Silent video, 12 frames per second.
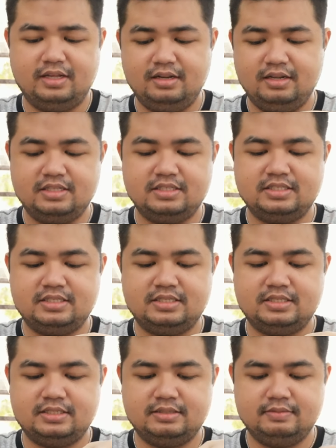Well,
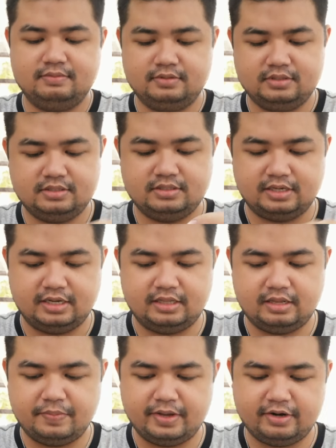it's
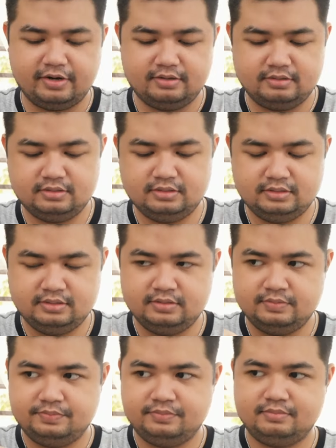slightly better.
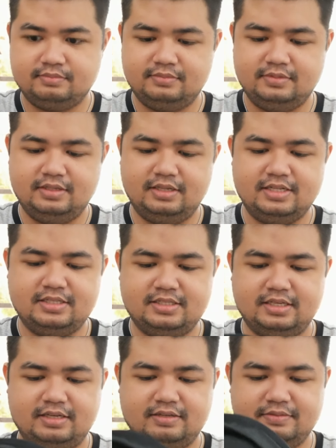Let's
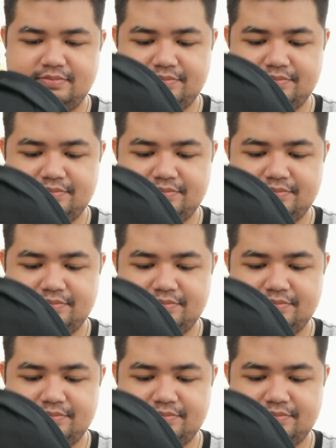see.